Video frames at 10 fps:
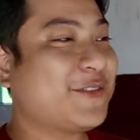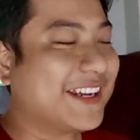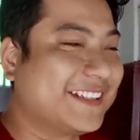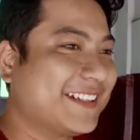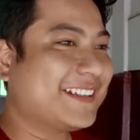
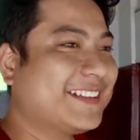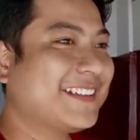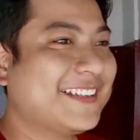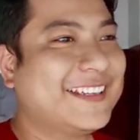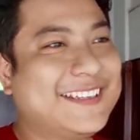fighting,
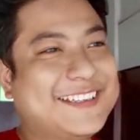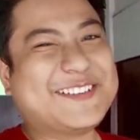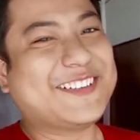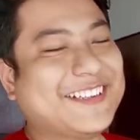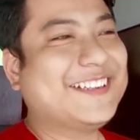
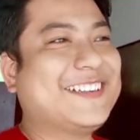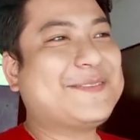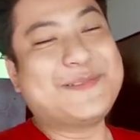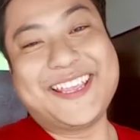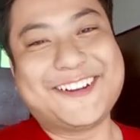
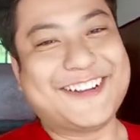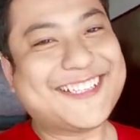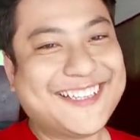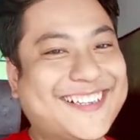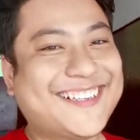playing
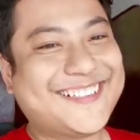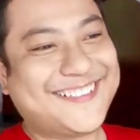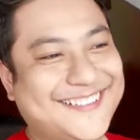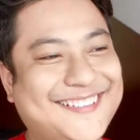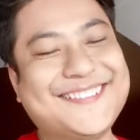wrestling
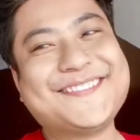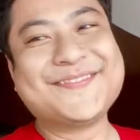cards.